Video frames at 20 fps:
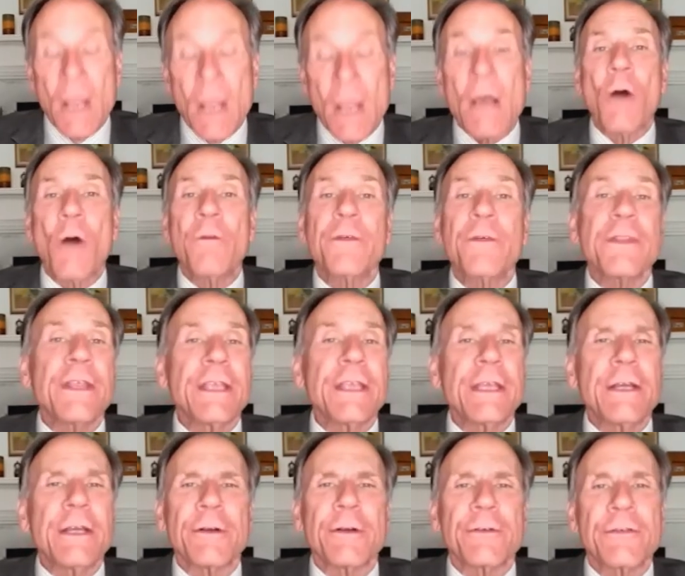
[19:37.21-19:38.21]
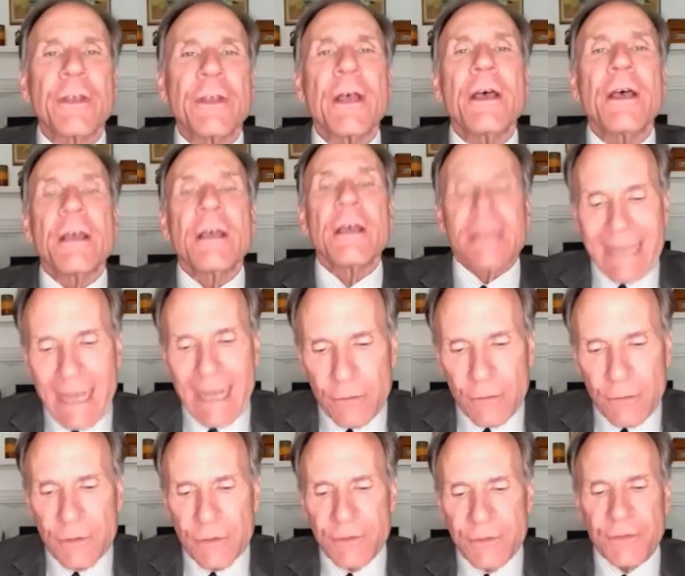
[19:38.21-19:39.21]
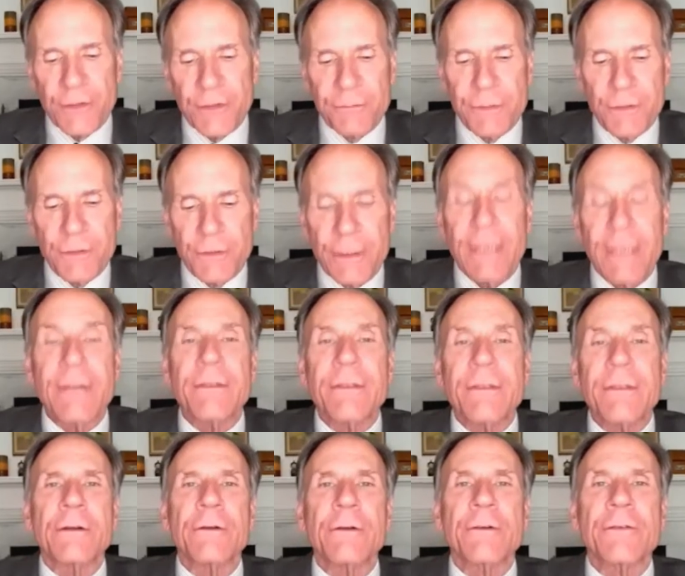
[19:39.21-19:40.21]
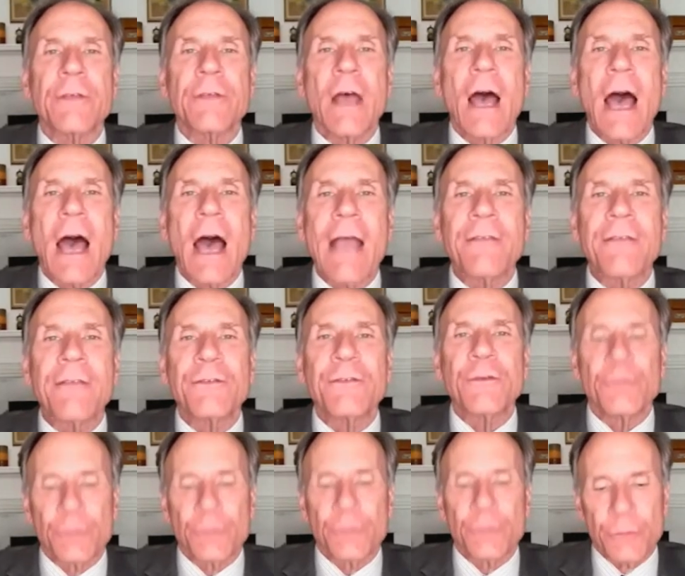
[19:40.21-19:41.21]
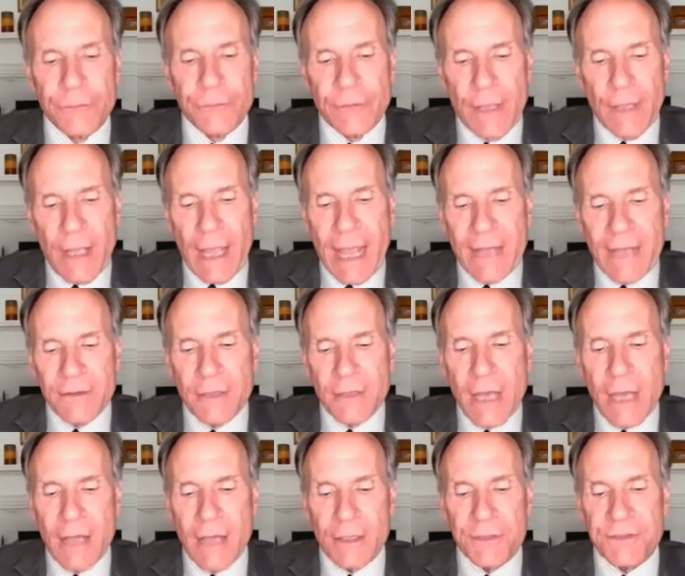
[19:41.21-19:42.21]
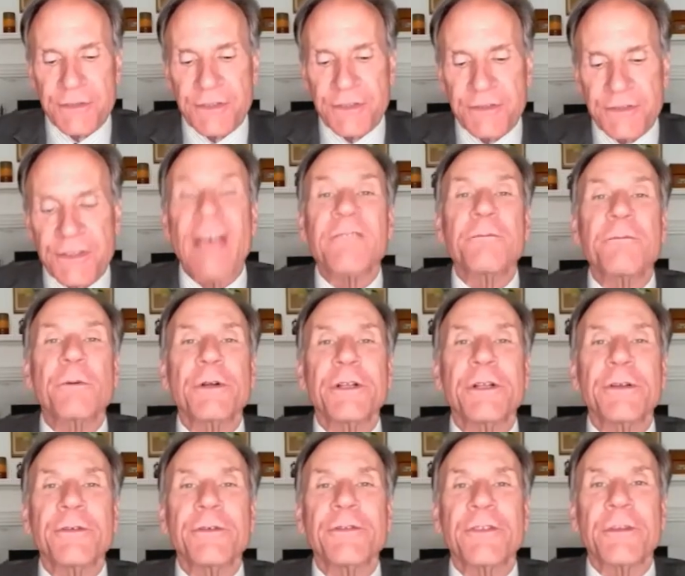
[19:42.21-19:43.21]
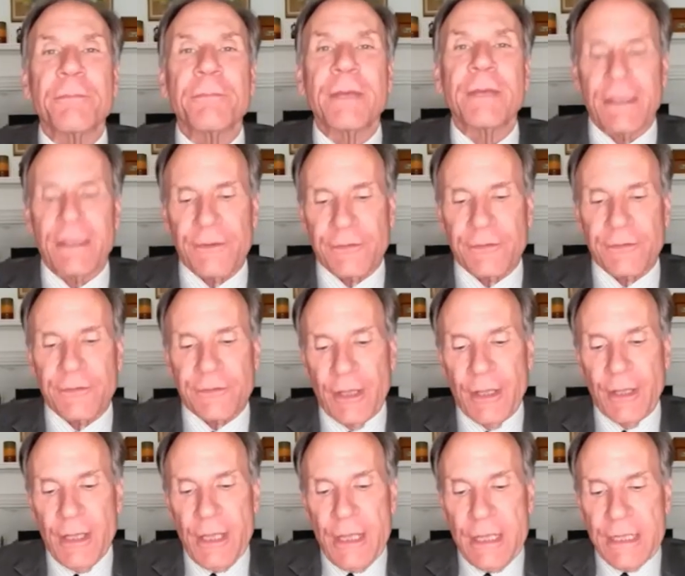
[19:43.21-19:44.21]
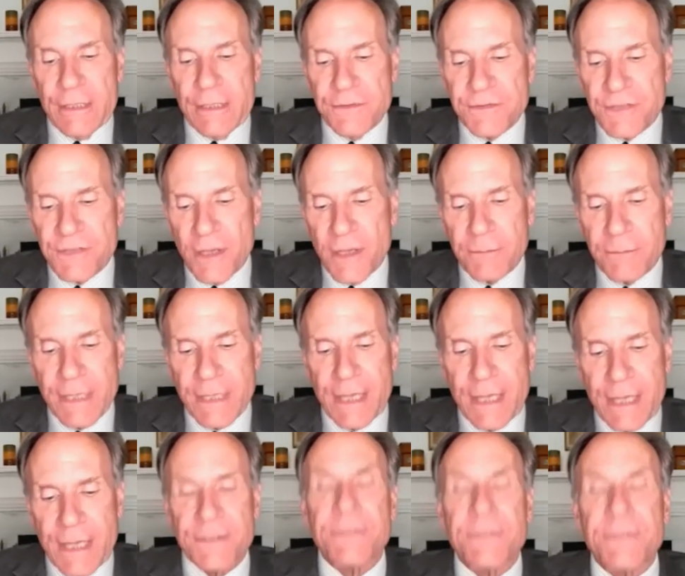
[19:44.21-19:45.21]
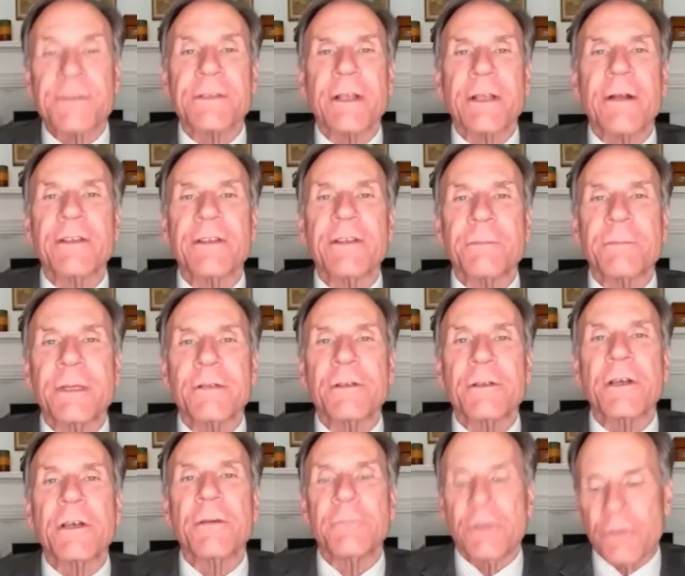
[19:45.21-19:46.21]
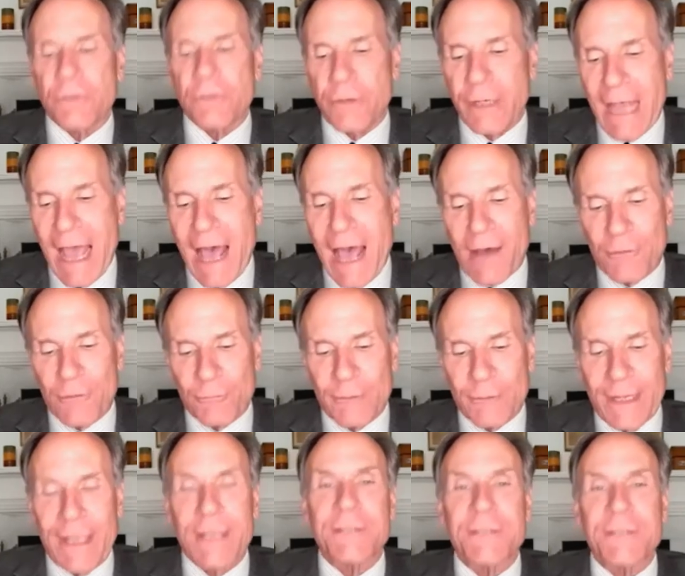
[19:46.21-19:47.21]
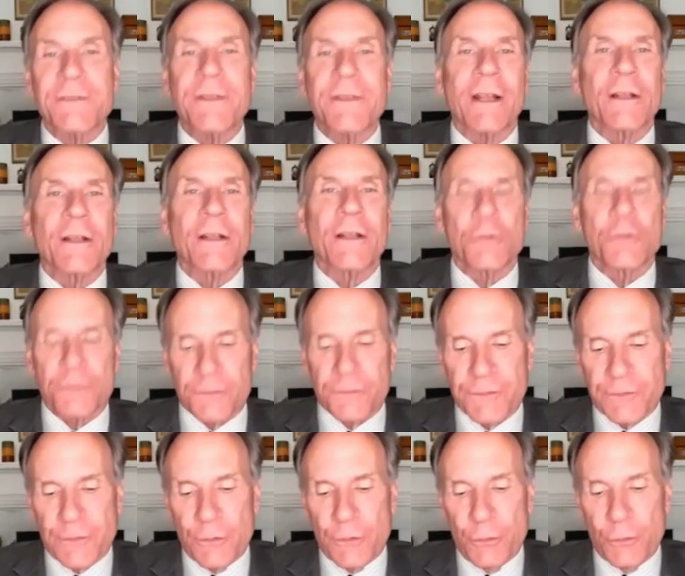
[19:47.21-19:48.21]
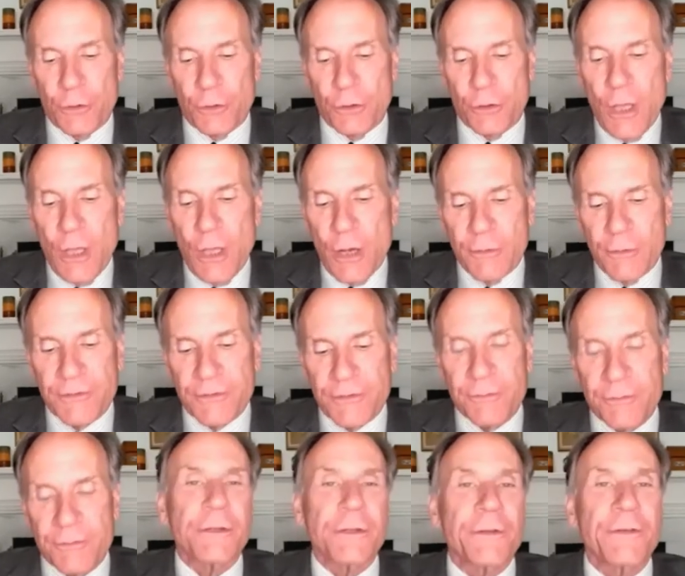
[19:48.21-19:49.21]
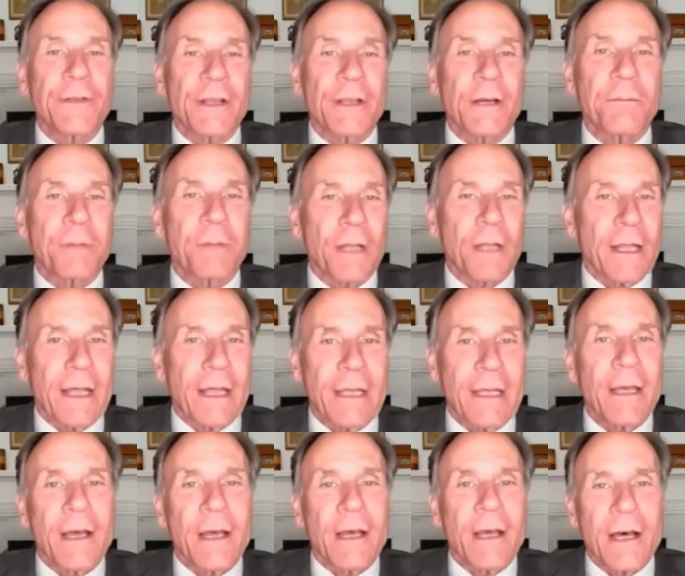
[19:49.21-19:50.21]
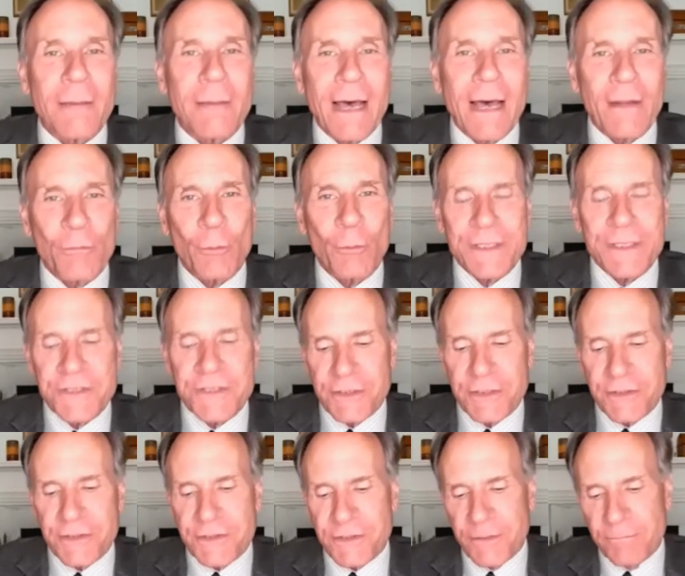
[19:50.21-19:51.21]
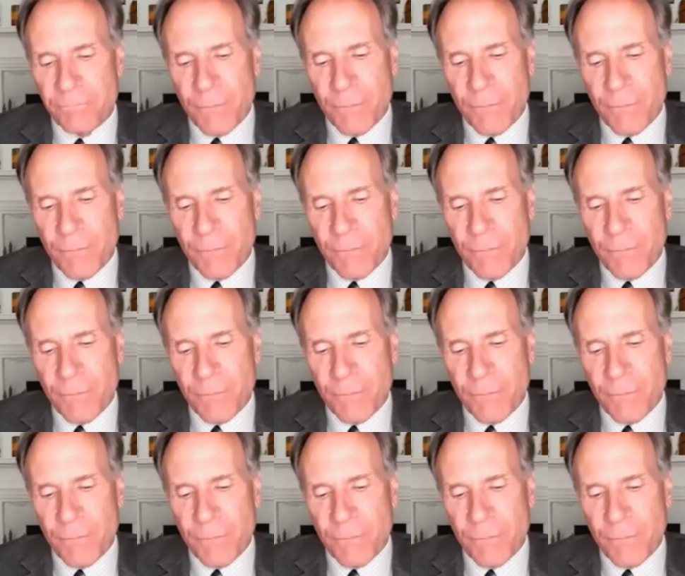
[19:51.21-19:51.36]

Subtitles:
Over the years, countless community theaters, high schools, and colleges have produced the piece. In some cases, there has been community outrage that a local school was producing a play about witches.